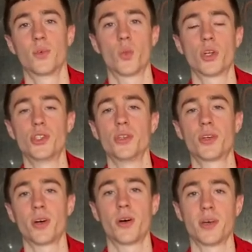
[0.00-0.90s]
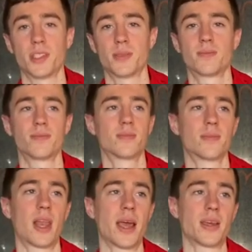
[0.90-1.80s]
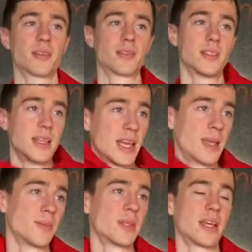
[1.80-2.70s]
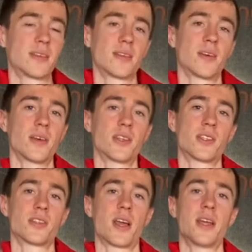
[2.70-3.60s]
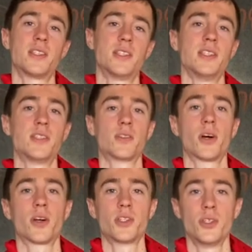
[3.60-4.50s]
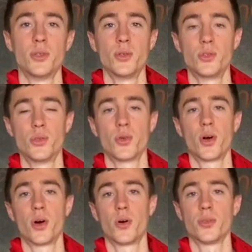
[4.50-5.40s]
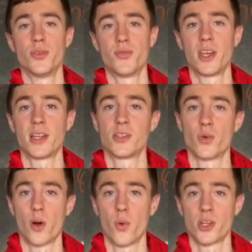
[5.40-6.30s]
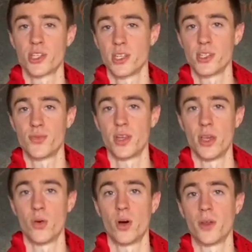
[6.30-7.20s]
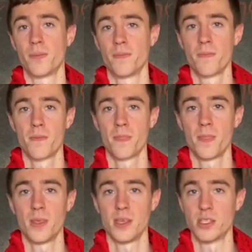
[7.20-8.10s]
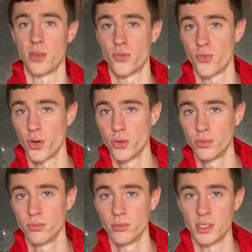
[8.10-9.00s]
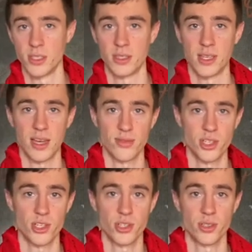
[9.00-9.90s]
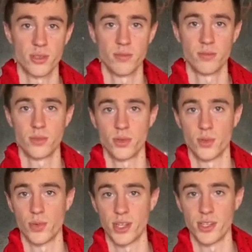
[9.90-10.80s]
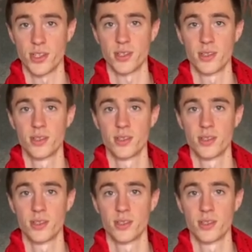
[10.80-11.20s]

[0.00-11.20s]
What do you call it? Like the name that society taught you to call the thing that you are watching this video on. Is it a phone? Is it a television? What is it?